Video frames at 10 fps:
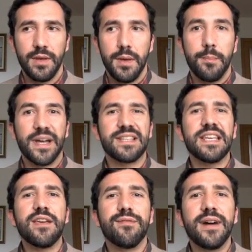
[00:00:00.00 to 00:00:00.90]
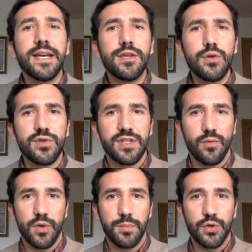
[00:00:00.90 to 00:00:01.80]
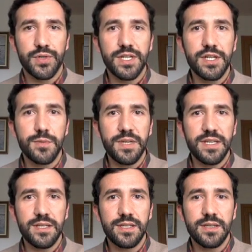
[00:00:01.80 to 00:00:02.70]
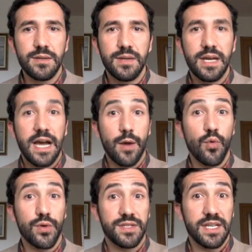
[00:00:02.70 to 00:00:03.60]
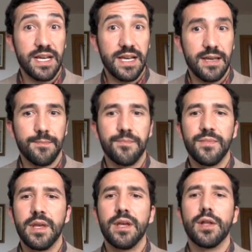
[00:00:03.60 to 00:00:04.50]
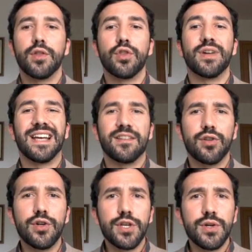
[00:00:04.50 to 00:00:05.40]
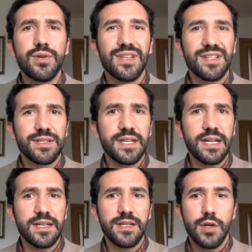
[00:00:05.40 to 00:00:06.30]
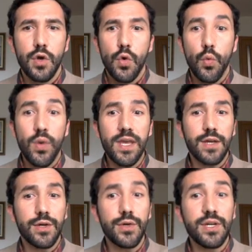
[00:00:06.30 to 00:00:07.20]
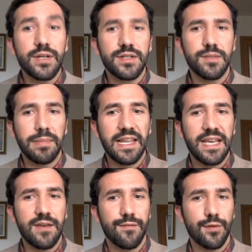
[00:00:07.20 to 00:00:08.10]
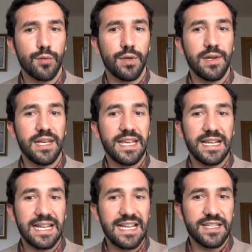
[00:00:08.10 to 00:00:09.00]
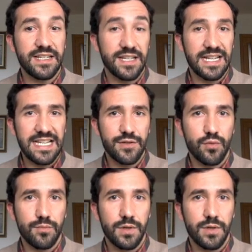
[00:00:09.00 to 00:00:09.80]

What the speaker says: But if I use the reported speech, I would say, Don Antonio said we couldn't play football in the classroom.